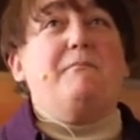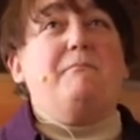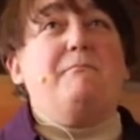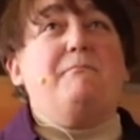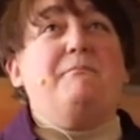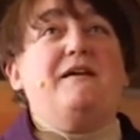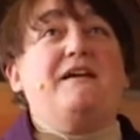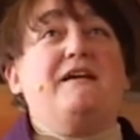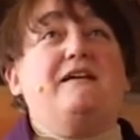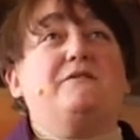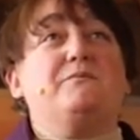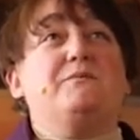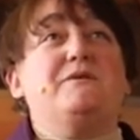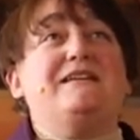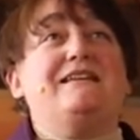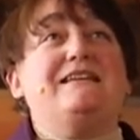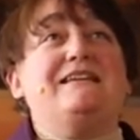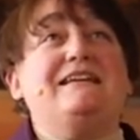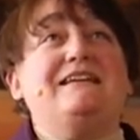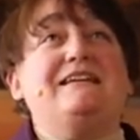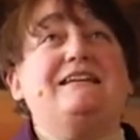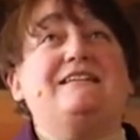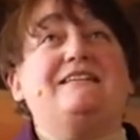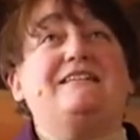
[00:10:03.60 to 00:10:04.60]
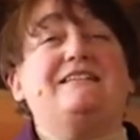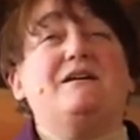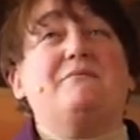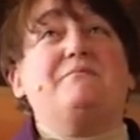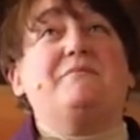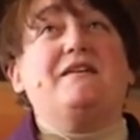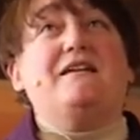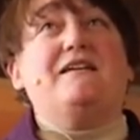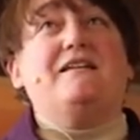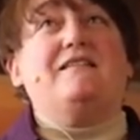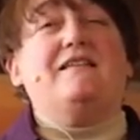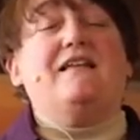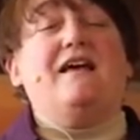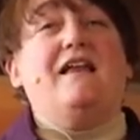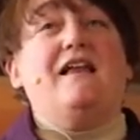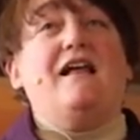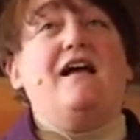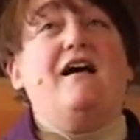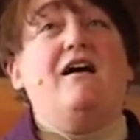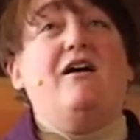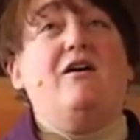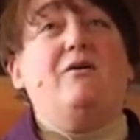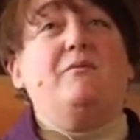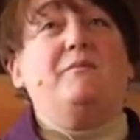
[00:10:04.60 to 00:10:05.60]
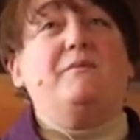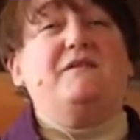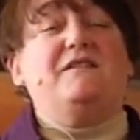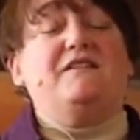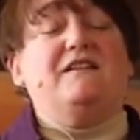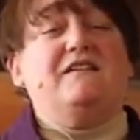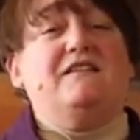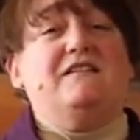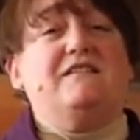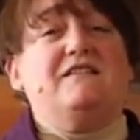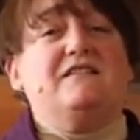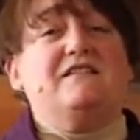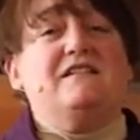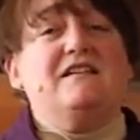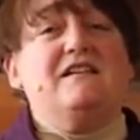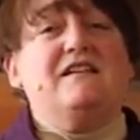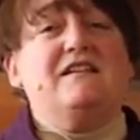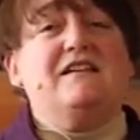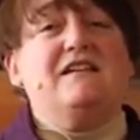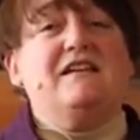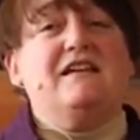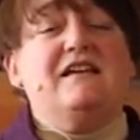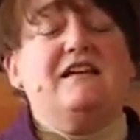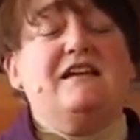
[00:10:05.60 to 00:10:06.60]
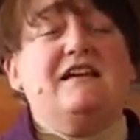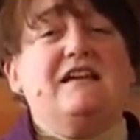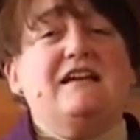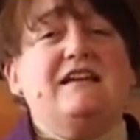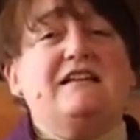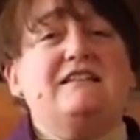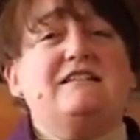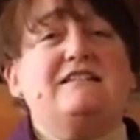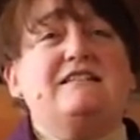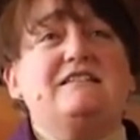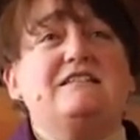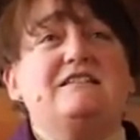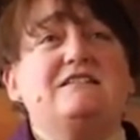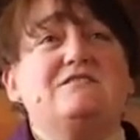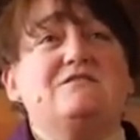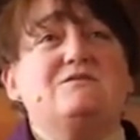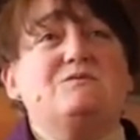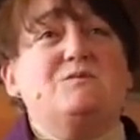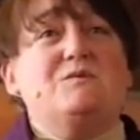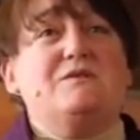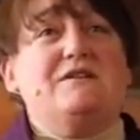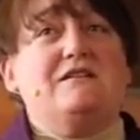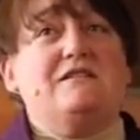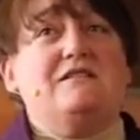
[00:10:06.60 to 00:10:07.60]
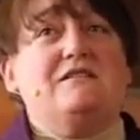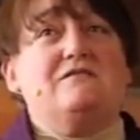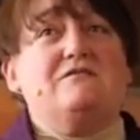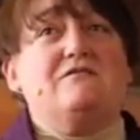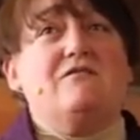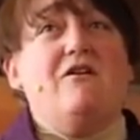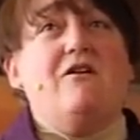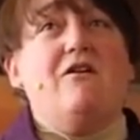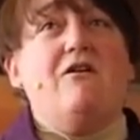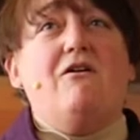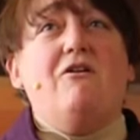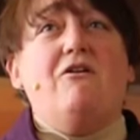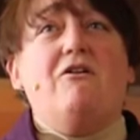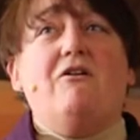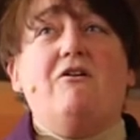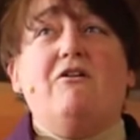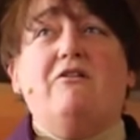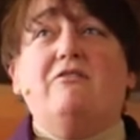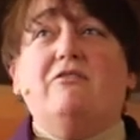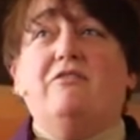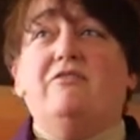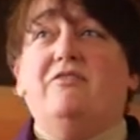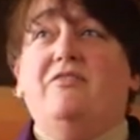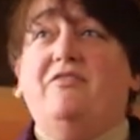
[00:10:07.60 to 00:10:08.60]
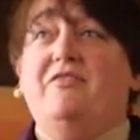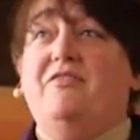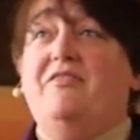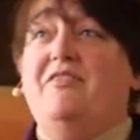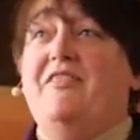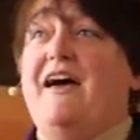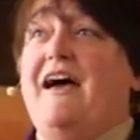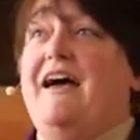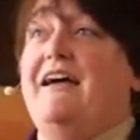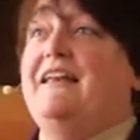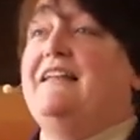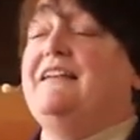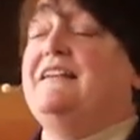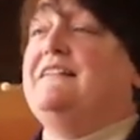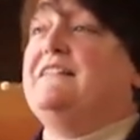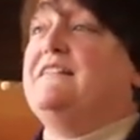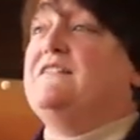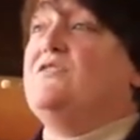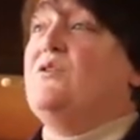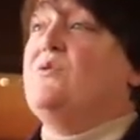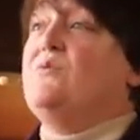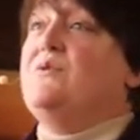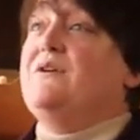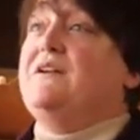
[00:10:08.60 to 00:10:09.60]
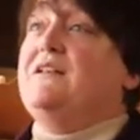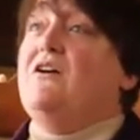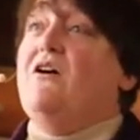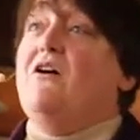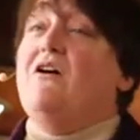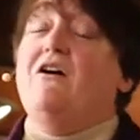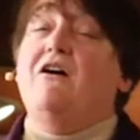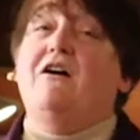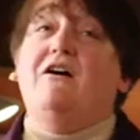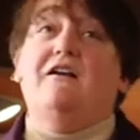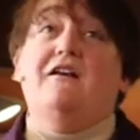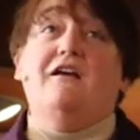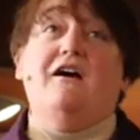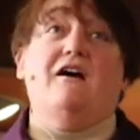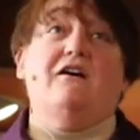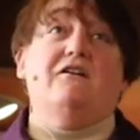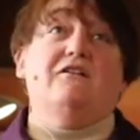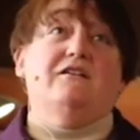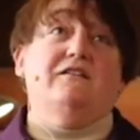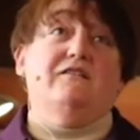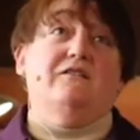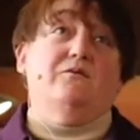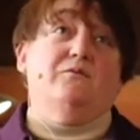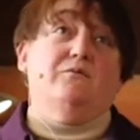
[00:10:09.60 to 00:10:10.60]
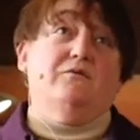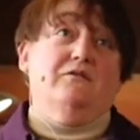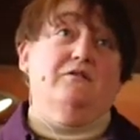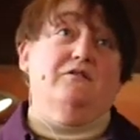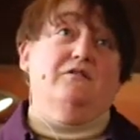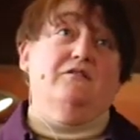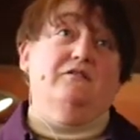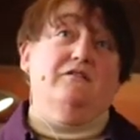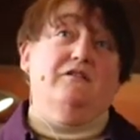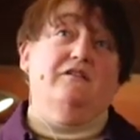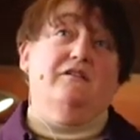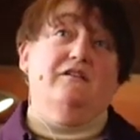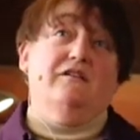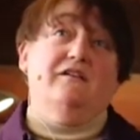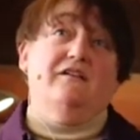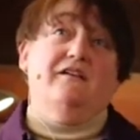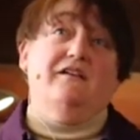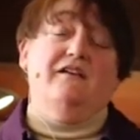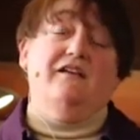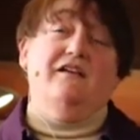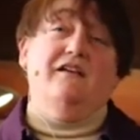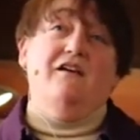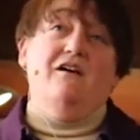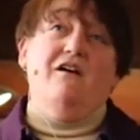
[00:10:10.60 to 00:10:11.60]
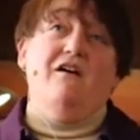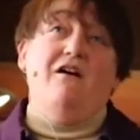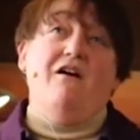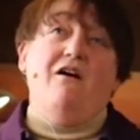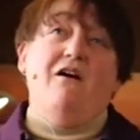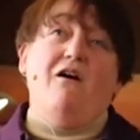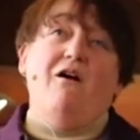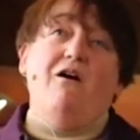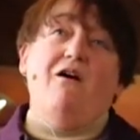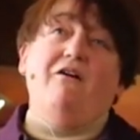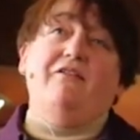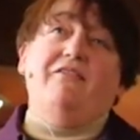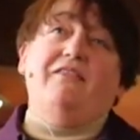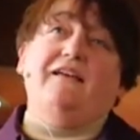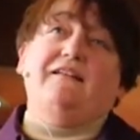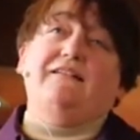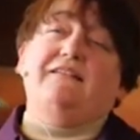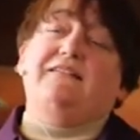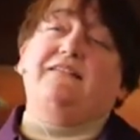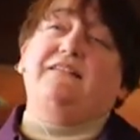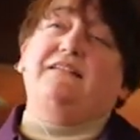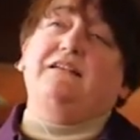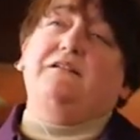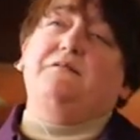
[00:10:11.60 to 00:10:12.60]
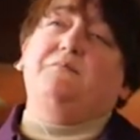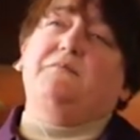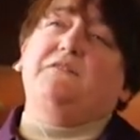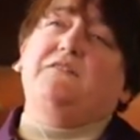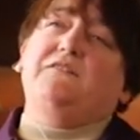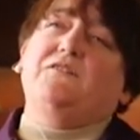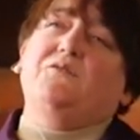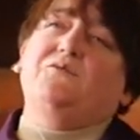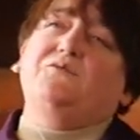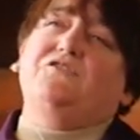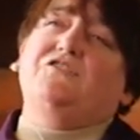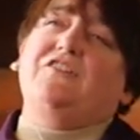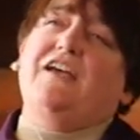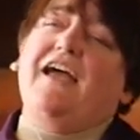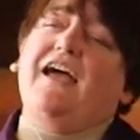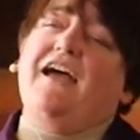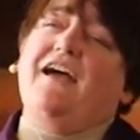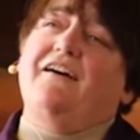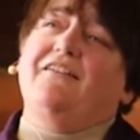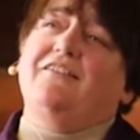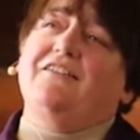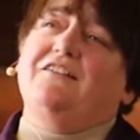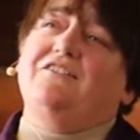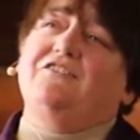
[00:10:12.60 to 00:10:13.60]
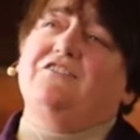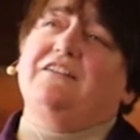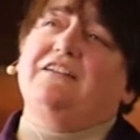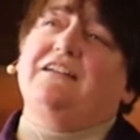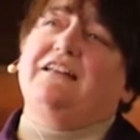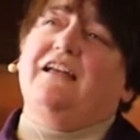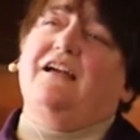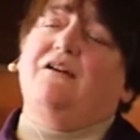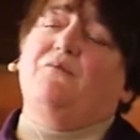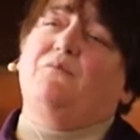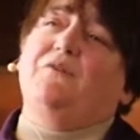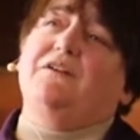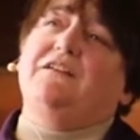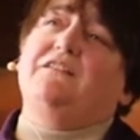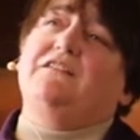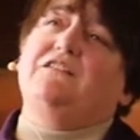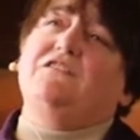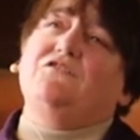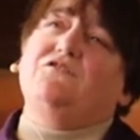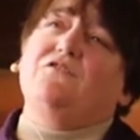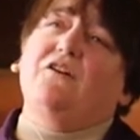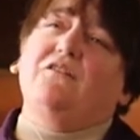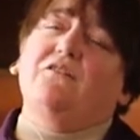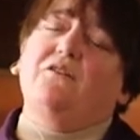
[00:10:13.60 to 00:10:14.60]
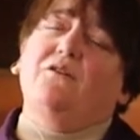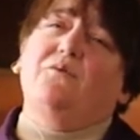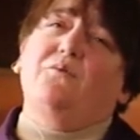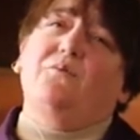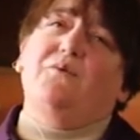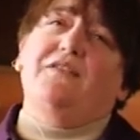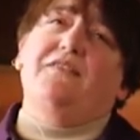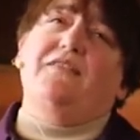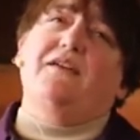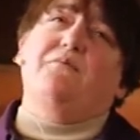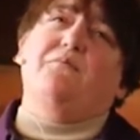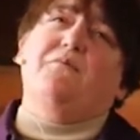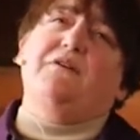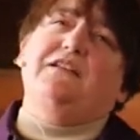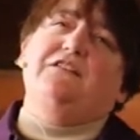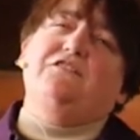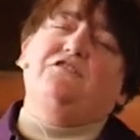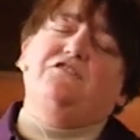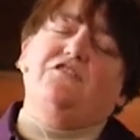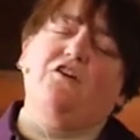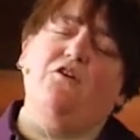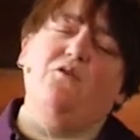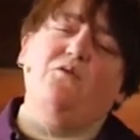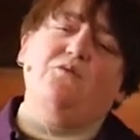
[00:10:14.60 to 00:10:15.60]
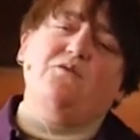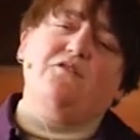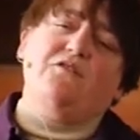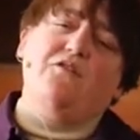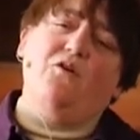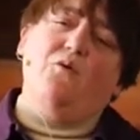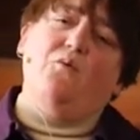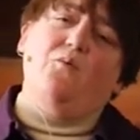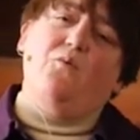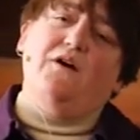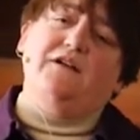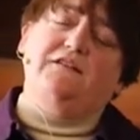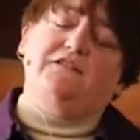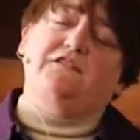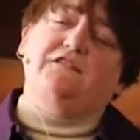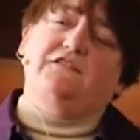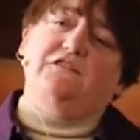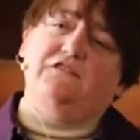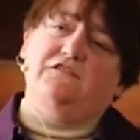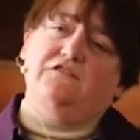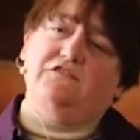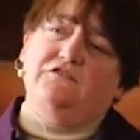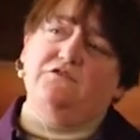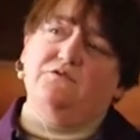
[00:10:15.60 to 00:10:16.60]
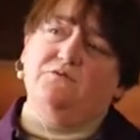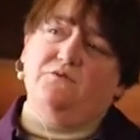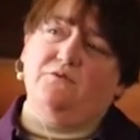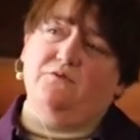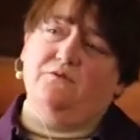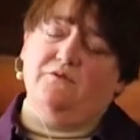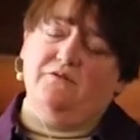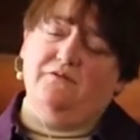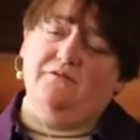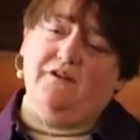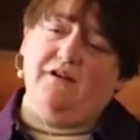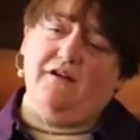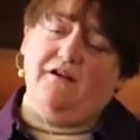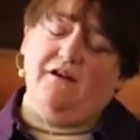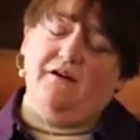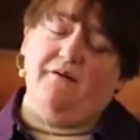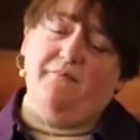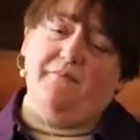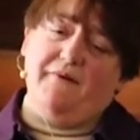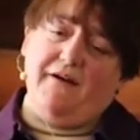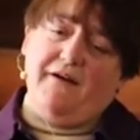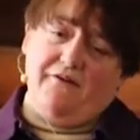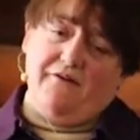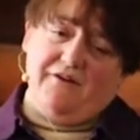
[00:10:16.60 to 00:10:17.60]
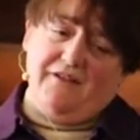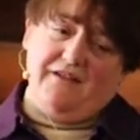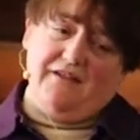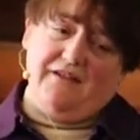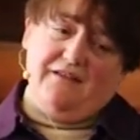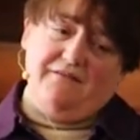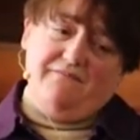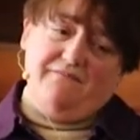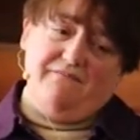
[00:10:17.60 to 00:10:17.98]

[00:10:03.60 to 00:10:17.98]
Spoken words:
Because we need something that helps us deal with all that is going on out in the world. All that seems so challenging and we struggle with and we don't know what to do about it.